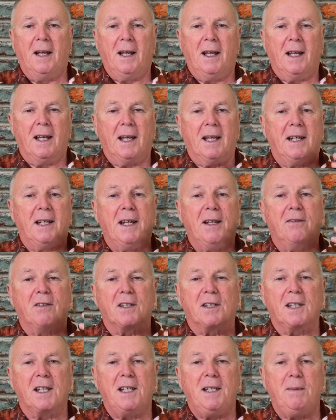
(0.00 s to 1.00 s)
He had never
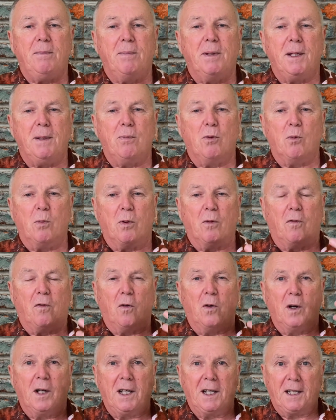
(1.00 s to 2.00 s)
seen people
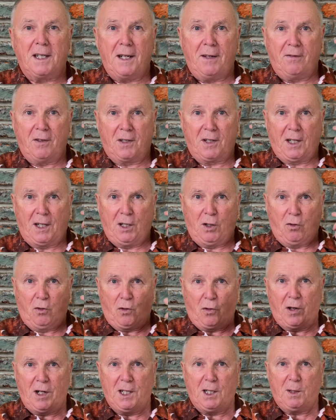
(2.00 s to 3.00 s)
before, he had never seen
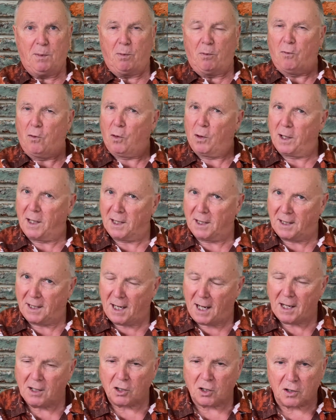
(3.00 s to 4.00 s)
trees before, he had
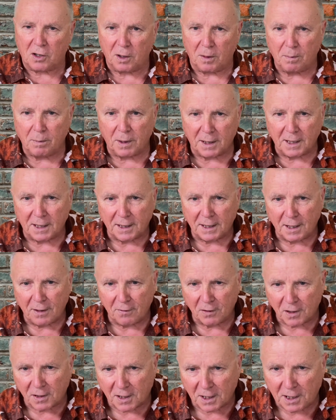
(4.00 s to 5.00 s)
touched them, but he had
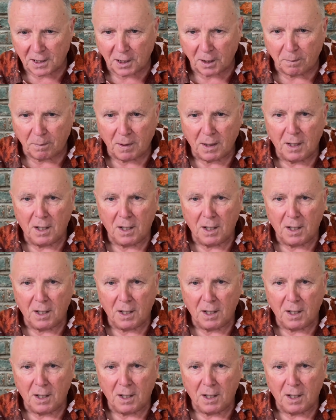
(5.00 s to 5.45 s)
never seen them.